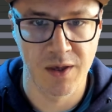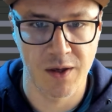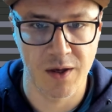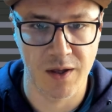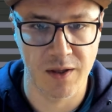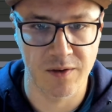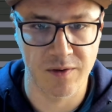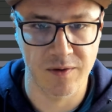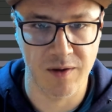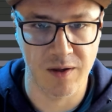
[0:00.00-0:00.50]

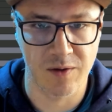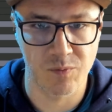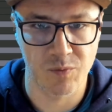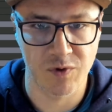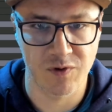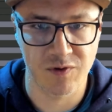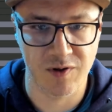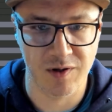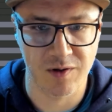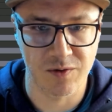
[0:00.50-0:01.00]
And then we
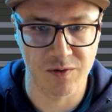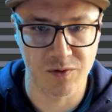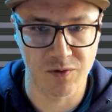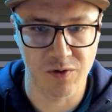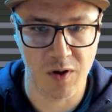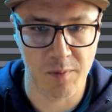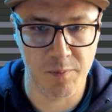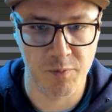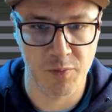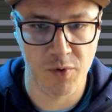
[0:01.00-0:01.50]
take the
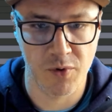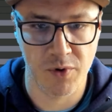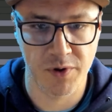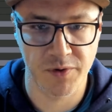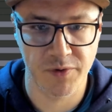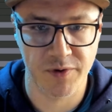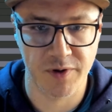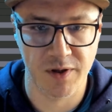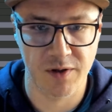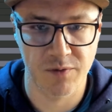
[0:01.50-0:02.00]
top
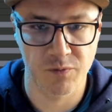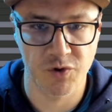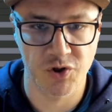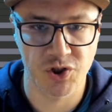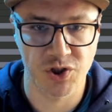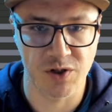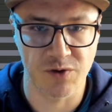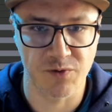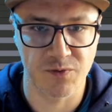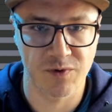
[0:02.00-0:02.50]
point and we
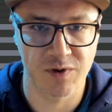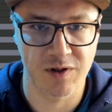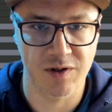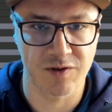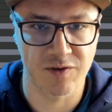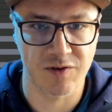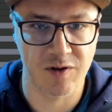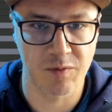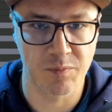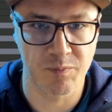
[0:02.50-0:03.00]
shift
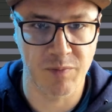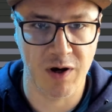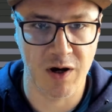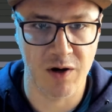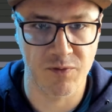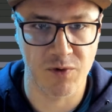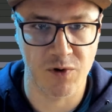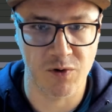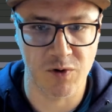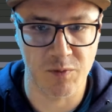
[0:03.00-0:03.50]
this
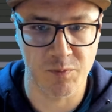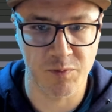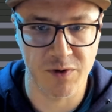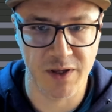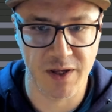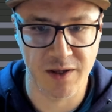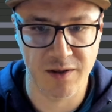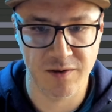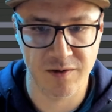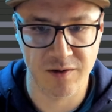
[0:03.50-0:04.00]
above our
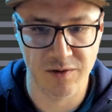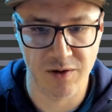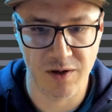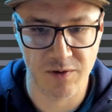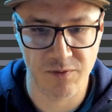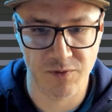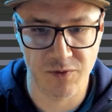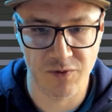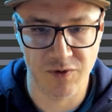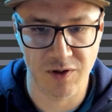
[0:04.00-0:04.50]
plant. And you
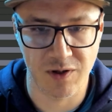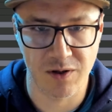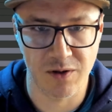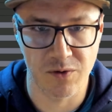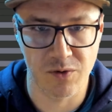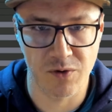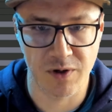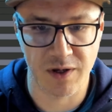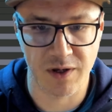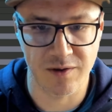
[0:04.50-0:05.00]
have to take a
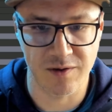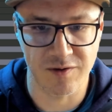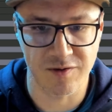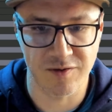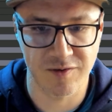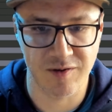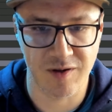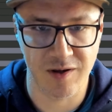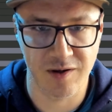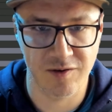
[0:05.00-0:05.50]
look at the
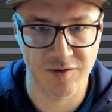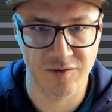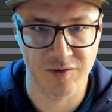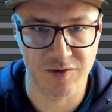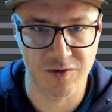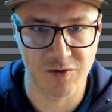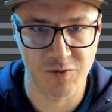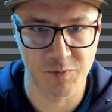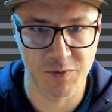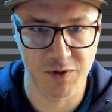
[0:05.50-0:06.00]
sides
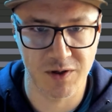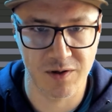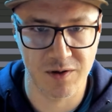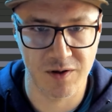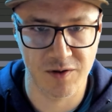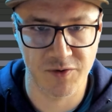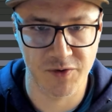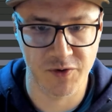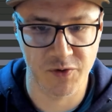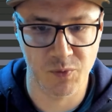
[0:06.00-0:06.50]
here,
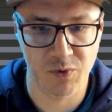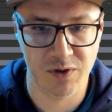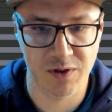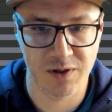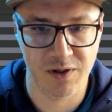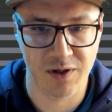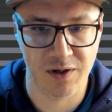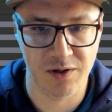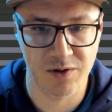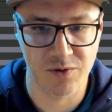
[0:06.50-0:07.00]
because it will
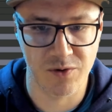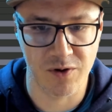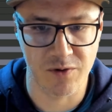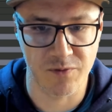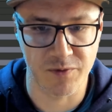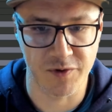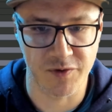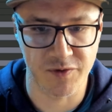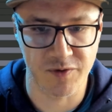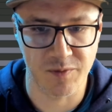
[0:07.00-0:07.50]
cut it off
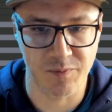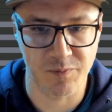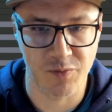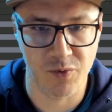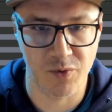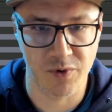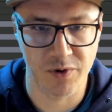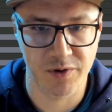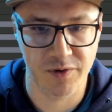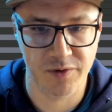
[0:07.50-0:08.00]
at some
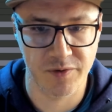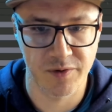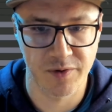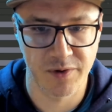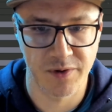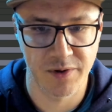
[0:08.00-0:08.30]
point.